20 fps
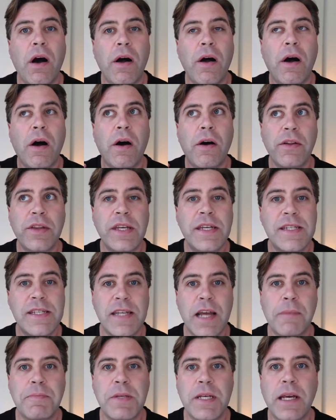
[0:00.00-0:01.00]
all these
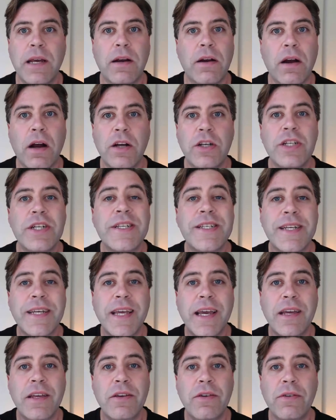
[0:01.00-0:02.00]
steps here are just to
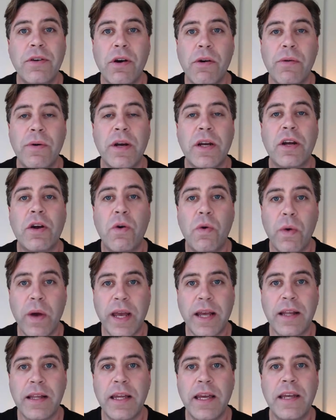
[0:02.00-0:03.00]
get you going
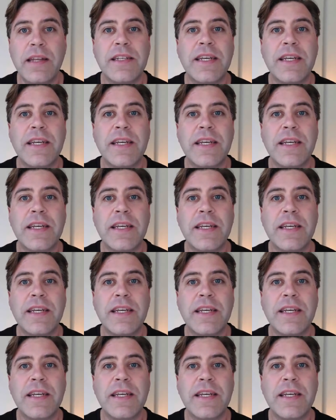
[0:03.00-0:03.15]
quickly,